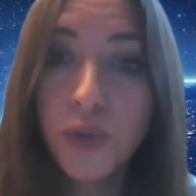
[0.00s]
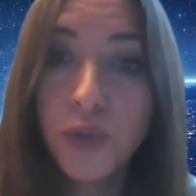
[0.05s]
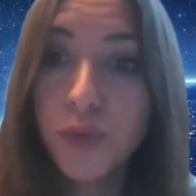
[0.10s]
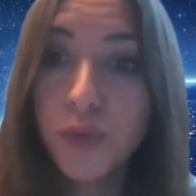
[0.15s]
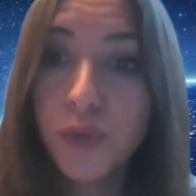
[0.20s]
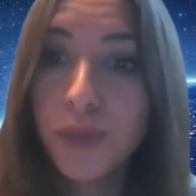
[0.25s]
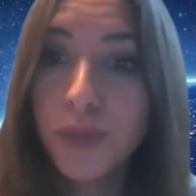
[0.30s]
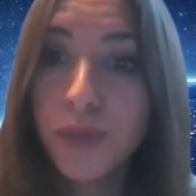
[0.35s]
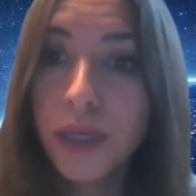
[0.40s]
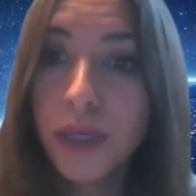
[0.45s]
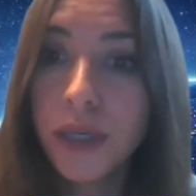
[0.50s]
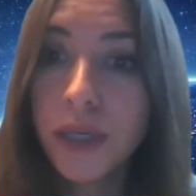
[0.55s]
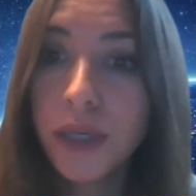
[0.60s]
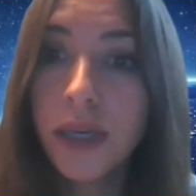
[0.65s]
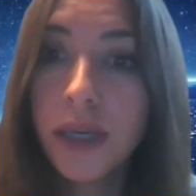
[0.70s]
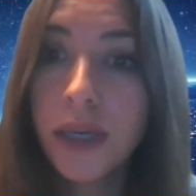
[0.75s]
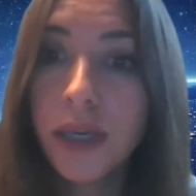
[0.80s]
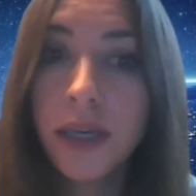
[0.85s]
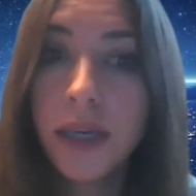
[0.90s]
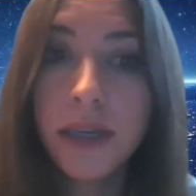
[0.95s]
shoot
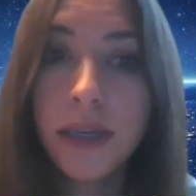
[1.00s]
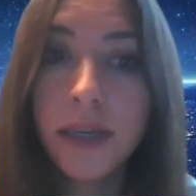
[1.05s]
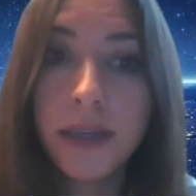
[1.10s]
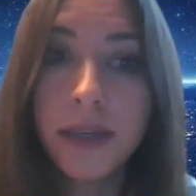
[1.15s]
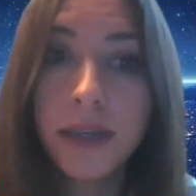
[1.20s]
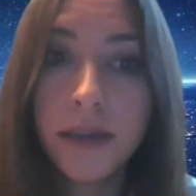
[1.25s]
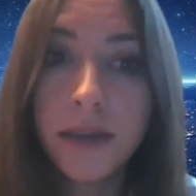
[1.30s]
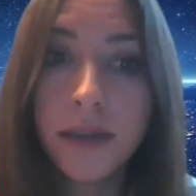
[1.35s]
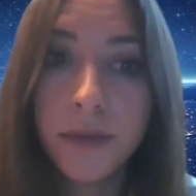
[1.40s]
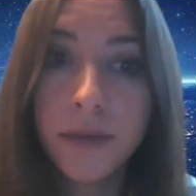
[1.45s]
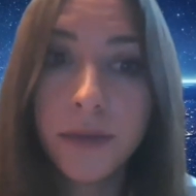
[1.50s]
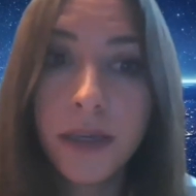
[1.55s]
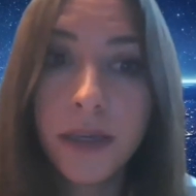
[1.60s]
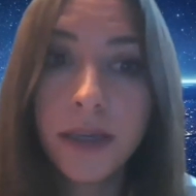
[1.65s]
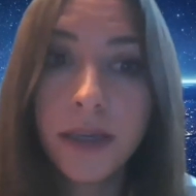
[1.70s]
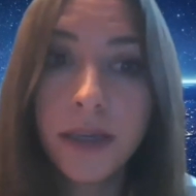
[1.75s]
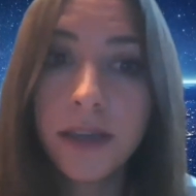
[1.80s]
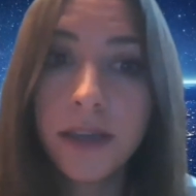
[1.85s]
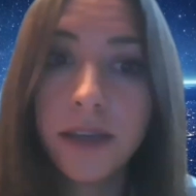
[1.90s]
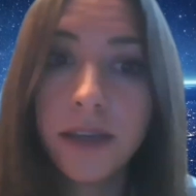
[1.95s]
me, kill
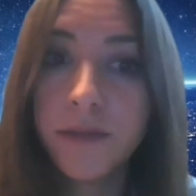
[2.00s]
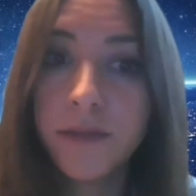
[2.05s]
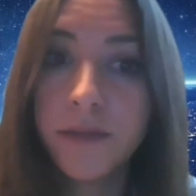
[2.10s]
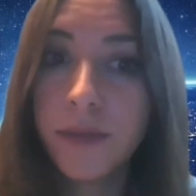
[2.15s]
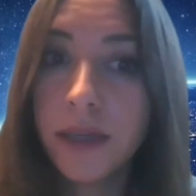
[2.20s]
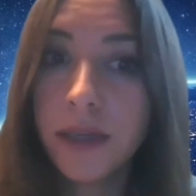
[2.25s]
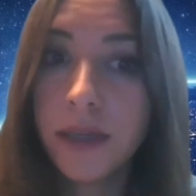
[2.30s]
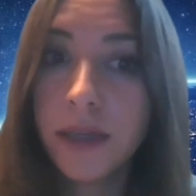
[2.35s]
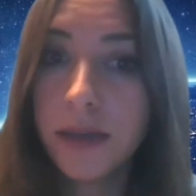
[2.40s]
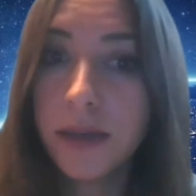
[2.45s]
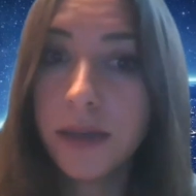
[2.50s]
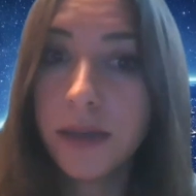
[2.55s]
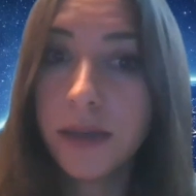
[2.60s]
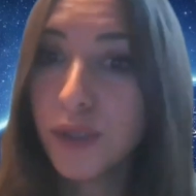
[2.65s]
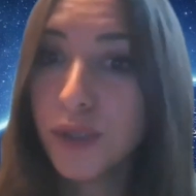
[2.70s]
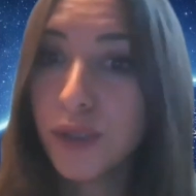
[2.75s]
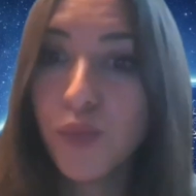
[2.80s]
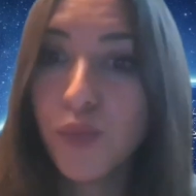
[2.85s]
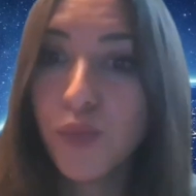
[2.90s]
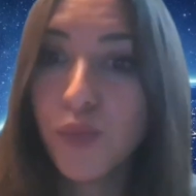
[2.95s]
me, give
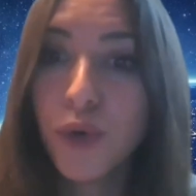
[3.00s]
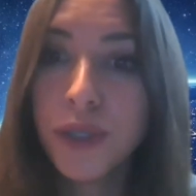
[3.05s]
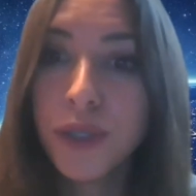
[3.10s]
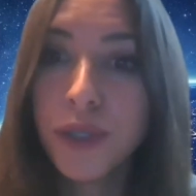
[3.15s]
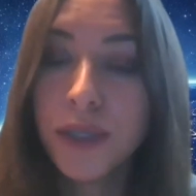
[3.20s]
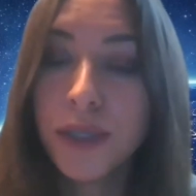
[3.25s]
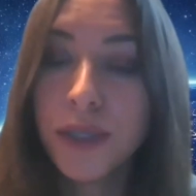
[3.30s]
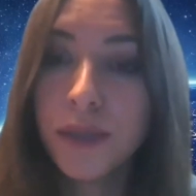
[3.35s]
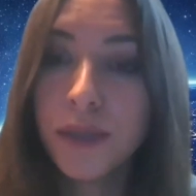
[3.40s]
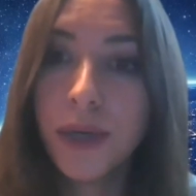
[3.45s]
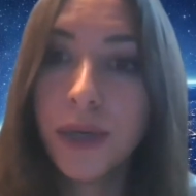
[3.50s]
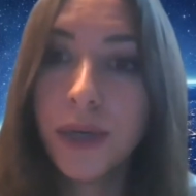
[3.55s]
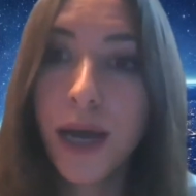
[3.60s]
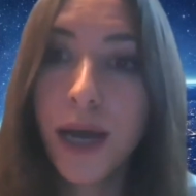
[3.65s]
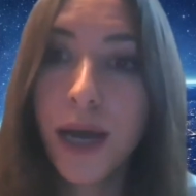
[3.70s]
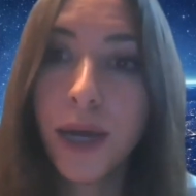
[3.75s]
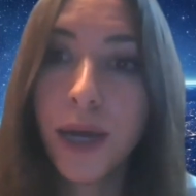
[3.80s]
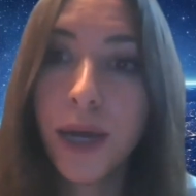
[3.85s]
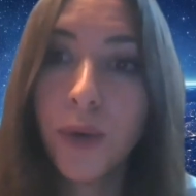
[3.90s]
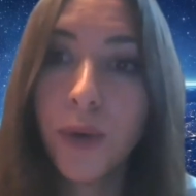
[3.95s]
me some
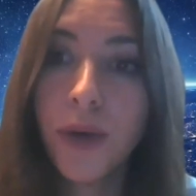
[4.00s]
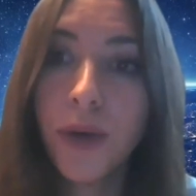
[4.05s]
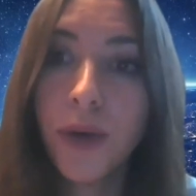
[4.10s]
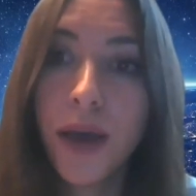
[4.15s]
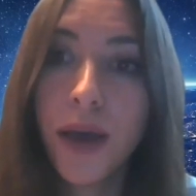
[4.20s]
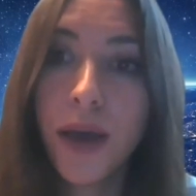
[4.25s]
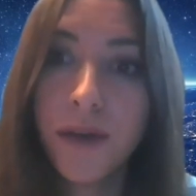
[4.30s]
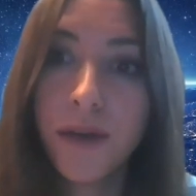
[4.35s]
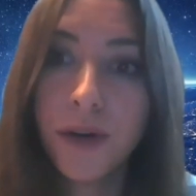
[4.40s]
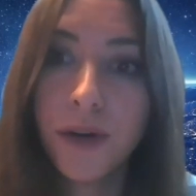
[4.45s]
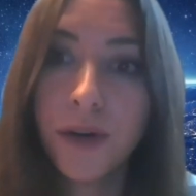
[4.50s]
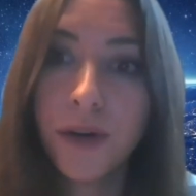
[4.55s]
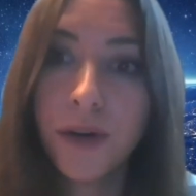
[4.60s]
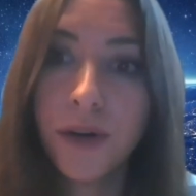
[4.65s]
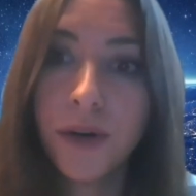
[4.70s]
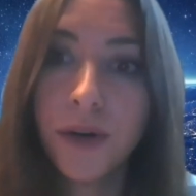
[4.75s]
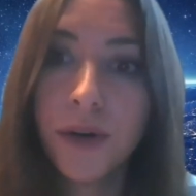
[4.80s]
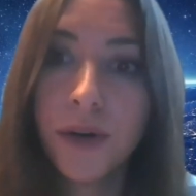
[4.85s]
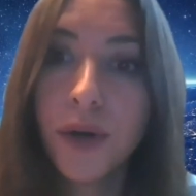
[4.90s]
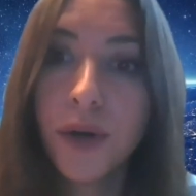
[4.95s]
poison, but I don't ever
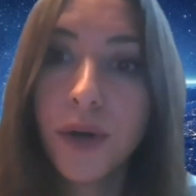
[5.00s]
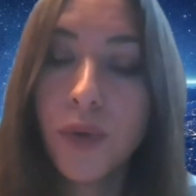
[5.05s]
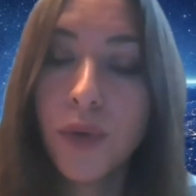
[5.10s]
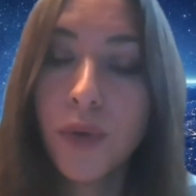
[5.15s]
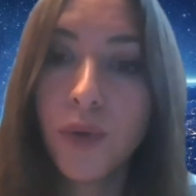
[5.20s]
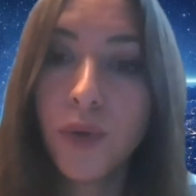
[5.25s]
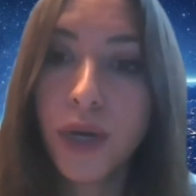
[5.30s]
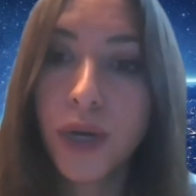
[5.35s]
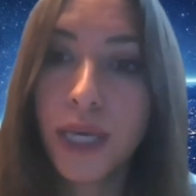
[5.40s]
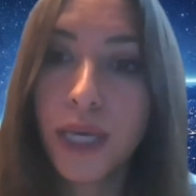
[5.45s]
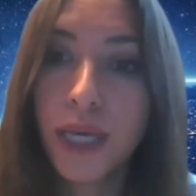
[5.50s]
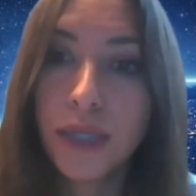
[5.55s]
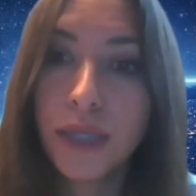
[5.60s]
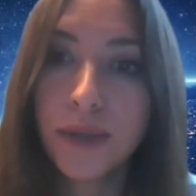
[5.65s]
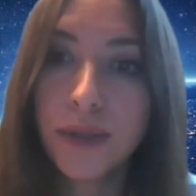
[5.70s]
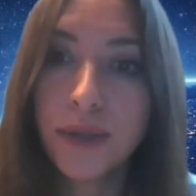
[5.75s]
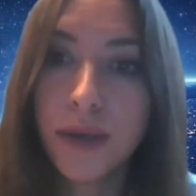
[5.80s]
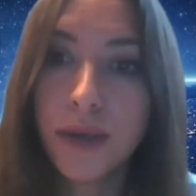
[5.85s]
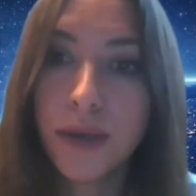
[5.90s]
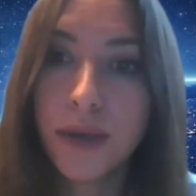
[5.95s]
want to get
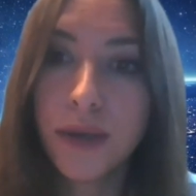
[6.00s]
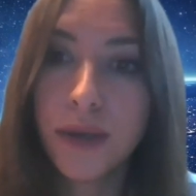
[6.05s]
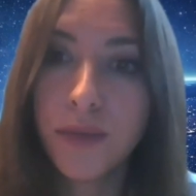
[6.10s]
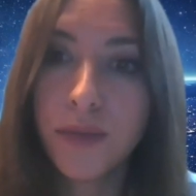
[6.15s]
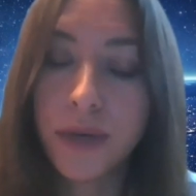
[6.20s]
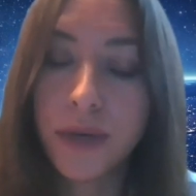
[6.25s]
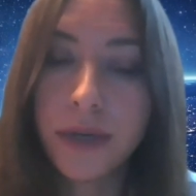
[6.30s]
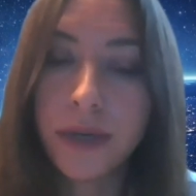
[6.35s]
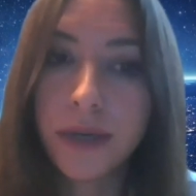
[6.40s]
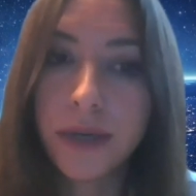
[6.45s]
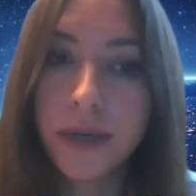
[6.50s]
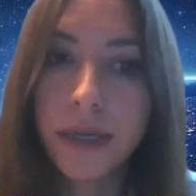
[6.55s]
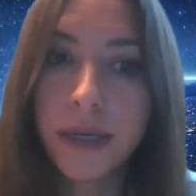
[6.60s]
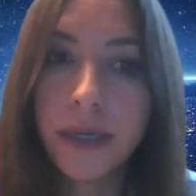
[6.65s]
to that point."